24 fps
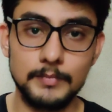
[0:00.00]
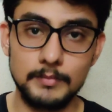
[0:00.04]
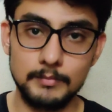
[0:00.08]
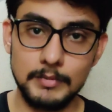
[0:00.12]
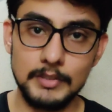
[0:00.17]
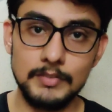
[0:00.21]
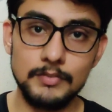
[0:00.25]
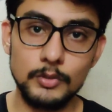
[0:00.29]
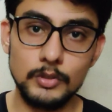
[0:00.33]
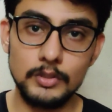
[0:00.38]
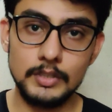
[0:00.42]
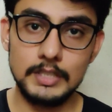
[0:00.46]

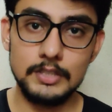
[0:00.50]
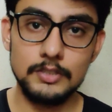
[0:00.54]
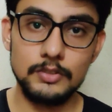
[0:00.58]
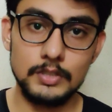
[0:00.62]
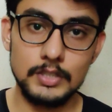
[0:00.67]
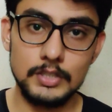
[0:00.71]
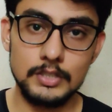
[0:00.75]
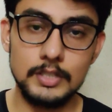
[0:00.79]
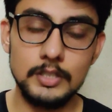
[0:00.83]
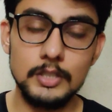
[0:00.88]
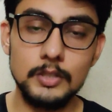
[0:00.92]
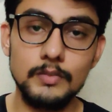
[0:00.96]
before
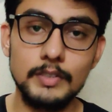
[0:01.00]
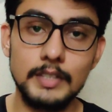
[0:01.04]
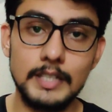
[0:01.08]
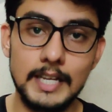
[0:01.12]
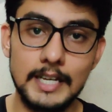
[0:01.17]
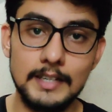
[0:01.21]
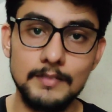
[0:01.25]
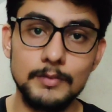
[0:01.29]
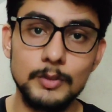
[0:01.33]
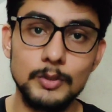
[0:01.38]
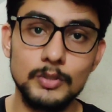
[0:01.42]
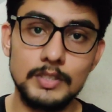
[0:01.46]
registration, you will
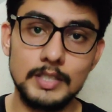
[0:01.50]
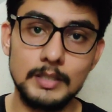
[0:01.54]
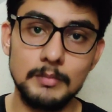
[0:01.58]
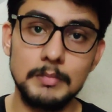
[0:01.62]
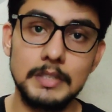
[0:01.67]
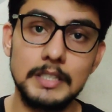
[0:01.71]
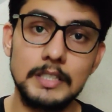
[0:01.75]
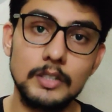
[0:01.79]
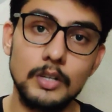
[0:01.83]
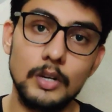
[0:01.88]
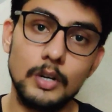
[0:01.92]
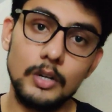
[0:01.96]
have to
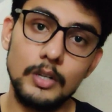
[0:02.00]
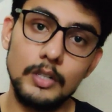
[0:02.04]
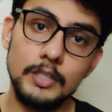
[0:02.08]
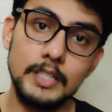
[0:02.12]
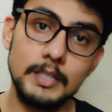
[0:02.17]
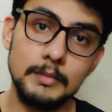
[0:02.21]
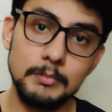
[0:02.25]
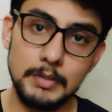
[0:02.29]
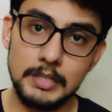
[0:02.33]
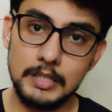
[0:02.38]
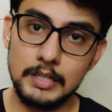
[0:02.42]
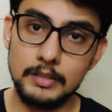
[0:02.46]
submit all
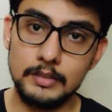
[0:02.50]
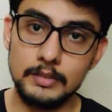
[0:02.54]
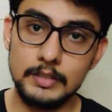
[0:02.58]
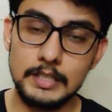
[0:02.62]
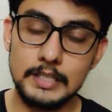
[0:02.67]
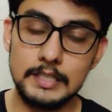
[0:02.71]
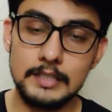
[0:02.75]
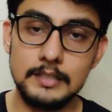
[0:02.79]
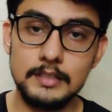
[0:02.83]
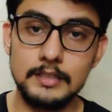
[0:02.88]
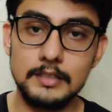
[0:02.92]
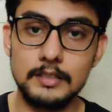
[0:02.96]
your
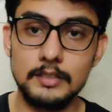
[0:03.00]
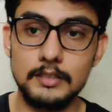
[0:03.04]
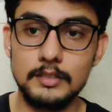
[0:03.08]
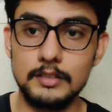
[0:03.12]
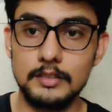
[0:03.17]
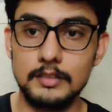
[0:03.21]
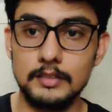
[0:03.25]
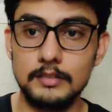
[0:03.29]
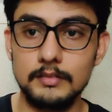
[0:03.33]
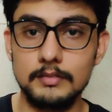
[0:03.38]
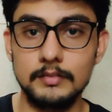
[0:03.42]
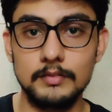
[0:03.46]
belongings
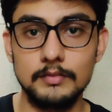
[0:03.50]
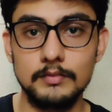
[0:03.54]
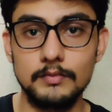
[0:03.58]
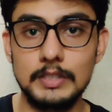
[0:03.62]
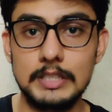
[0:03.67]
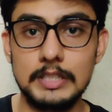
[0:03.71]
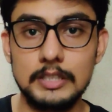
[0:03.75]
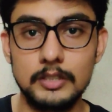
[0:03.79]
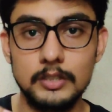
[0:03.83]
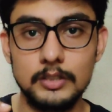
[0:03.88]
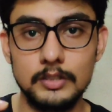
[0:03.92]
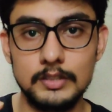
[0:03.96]

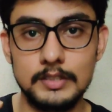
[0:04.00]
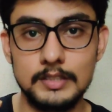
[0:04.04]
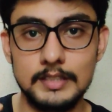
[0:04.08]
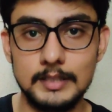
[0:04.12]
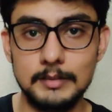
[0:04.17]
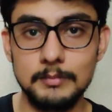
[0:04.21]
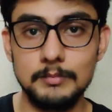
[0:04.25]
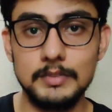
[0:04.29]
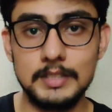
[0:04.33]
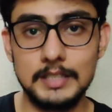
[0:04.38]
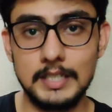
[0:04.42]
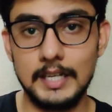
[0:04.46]
with your
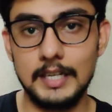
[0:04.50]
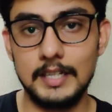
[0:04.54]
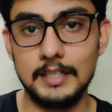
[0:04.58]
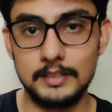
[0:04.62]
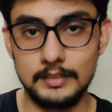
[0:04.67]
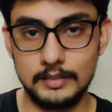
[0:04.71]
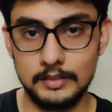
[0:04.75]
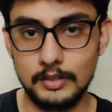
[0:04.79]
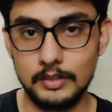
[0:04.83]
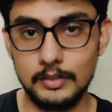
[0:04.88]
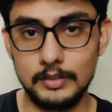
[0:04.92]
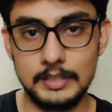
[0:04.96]
some tag
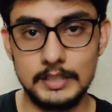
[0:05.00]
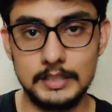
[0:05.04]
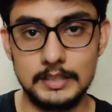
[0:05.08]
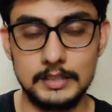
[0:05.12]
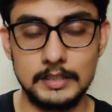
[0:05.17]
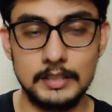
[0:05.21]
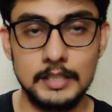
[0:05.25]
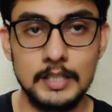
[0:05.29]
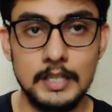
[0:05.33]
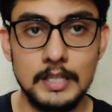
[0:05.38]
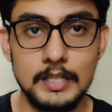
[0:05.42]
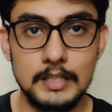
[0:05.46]
on it.
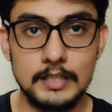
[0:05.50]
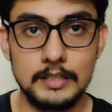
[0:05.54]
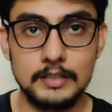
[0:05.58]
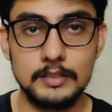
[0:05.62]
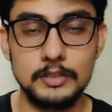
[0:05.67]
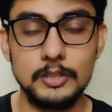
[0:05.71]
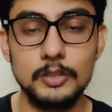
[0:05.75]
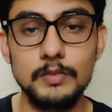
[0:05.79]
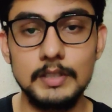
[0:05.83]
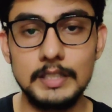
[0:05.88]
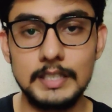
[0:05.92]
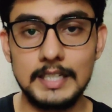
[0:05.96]

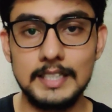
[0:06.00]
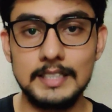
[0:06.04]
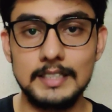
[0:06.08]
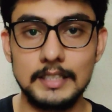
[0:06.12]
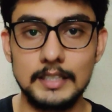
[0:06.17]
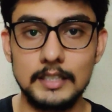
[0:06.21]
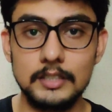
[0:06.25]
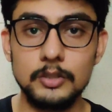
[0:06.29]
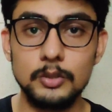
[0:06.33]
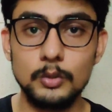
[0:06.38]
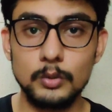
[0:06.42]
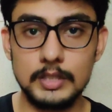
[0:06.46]
You will get
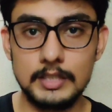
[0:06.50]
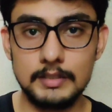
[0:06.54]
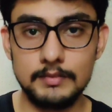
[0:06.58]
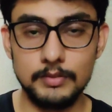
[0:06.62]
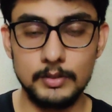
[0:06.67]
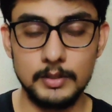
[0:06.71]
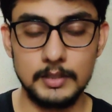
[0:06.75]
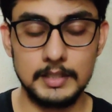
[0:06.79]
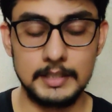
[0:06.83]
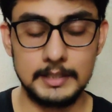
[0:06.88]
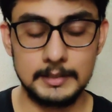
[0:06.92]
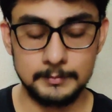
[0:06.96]
a token
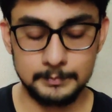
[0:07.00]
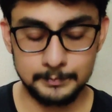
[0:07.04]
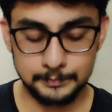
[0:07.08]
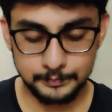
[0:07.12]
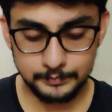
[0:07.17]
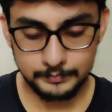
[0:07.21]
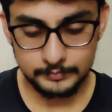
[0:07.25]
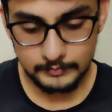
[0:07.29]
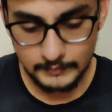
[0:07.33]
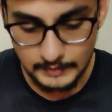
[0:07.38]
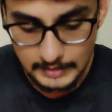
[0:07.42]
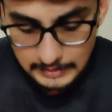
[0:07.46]
for that.
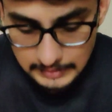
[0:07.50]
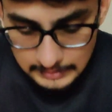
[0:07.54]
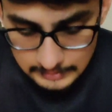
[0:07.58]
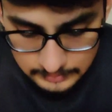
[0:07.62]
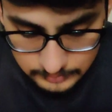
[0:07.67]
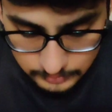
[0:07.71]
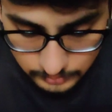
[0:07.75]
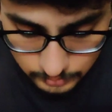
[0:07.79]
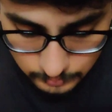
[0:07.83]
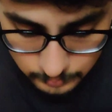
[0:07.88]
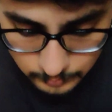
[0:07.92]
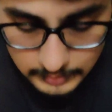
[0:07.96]

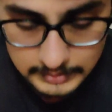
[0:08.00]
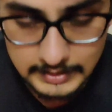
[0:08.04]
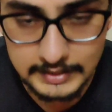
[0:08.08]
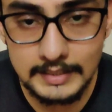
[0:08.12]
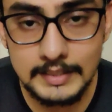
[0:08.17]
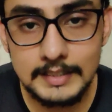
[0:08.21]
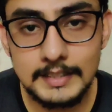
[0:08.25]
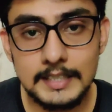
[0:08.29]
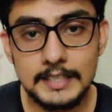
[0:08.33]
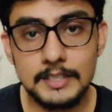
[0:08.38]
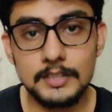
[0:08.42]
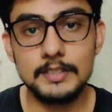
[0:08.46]
So what are
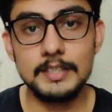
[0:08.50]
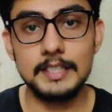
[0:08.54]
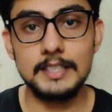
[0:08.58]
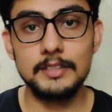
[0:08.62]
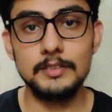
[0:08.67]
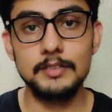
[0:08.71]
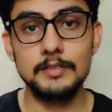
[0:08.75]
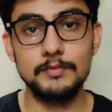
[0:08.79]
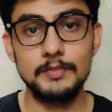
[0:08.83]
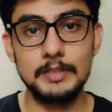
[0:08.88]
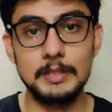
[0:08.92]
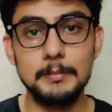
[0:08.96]
the things that
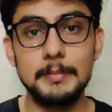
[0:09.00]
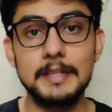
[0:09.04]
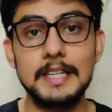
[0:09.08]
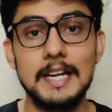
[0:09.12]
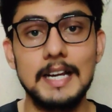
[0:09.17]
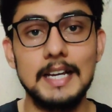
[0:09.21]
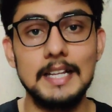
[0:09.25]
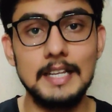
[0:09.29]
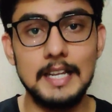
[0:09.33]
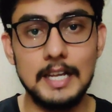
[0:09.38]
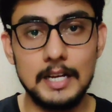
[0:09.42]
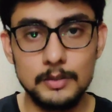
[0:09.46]
will be
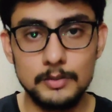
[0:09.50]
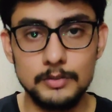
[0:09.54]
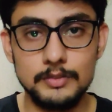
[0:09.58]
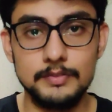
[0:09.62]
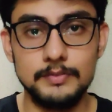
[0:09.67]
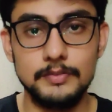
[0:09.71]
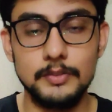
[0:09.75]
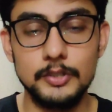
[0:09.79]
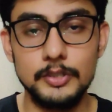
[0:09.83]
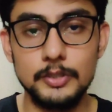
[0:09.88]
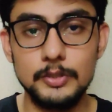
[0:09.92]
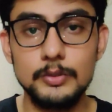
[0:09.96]
allowed
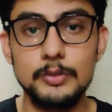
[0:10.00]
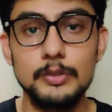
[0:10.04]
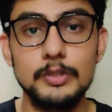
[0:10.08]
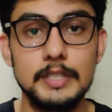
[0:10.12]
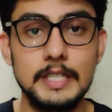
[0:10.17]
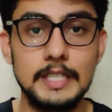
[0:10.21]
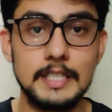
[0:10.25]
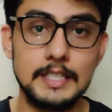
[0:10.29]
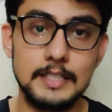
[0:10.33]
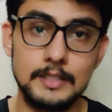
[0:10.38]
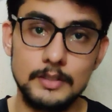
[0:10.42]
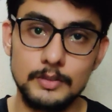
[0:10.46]
for you to
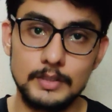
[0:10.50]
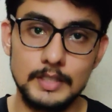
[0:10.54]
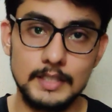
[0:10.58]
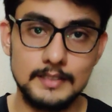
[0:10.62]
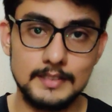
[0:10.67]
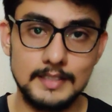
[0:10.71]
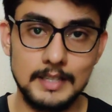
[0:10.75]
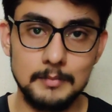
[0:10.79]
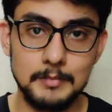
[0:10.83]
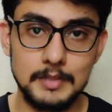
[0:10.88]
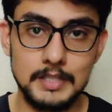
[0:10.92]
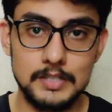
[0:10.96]
take into the
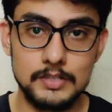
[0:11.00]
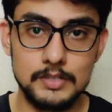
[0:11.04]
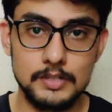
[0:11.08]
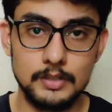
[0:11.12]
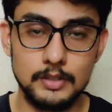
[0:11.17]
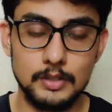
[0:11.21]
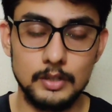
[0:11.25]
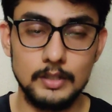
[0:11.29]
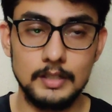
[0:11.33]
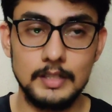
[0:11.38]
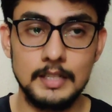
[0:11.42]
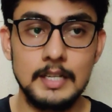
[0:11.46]
examination
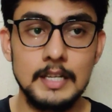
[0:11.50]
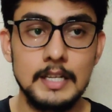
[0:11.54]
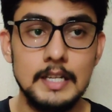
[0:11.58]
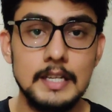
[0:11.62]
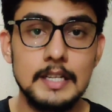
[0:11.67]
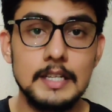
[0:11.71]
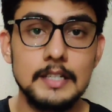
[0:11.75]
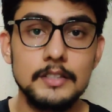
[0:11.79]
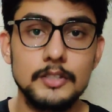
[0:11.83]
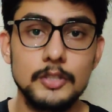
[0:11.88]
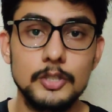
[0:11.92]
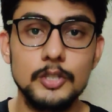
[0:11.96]
hall?
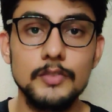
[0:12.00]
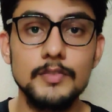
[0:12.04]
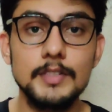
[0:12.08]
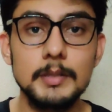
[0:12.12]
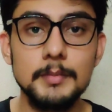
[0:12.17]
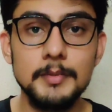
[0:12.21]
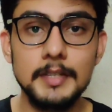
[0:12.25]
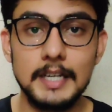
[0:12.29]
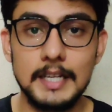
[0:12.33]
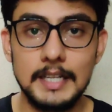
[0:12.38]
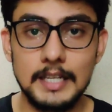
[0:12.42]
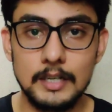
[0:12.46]
So you will
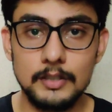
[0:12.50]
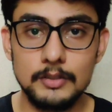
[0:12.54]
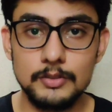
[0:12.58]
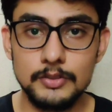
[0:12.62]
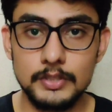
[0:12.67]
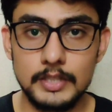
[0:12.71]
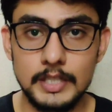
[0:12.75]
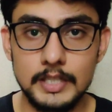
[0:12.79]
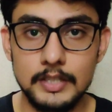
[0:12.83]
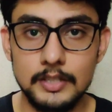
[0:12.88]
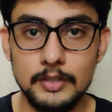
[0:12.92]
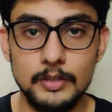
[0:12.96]
be allowed to
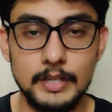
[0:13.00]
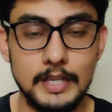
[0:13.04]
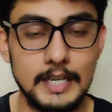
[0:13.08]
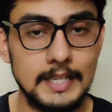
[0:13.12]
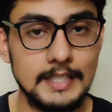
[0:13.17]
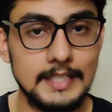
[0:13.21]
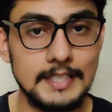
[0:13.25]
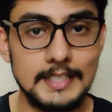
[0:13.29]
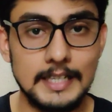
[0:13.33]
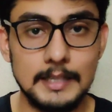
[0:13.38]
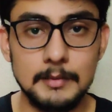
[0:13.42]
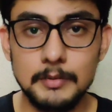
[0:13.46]
take your
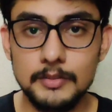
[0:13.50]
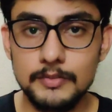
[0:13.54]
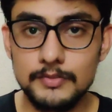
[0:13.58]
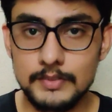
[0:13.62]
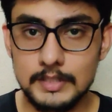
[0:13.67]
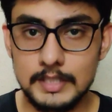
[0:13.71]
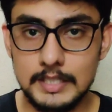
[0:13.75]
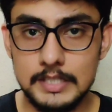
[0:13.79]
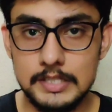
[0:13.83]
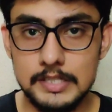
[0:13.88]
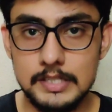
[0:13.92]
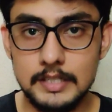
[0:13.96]
any type of
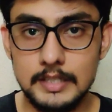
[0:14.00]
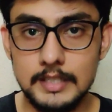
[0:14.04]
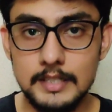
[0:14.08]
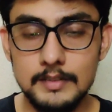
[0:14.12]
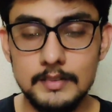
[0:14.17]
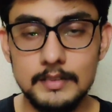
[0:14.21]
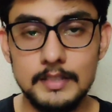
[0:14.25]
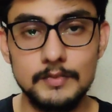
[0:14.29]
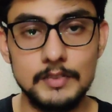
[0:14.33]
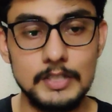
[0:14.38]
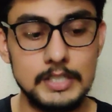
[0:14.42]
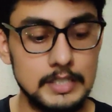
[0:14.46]
stationery,
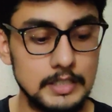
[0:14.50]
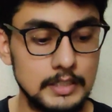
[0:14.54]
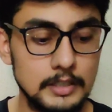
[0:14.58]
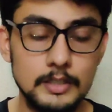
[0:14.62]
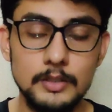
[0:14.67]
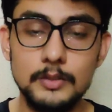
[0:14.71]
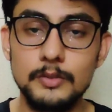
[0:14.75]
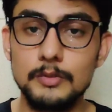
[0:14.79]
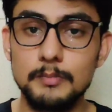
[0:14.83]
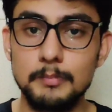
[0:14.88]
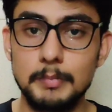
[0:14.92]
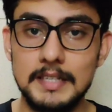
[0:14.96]
which
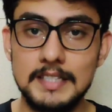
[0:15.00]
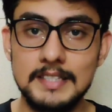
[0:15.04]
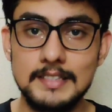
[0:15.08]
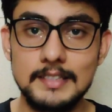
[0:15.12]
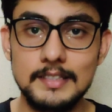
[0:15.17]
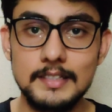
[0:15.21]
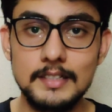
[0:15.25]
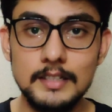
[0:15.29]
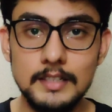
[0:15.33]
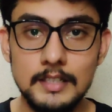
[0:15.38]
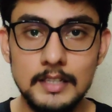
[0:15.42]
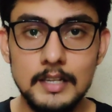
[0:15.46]
include
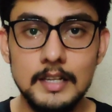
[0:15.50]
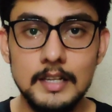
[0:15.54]
pencil,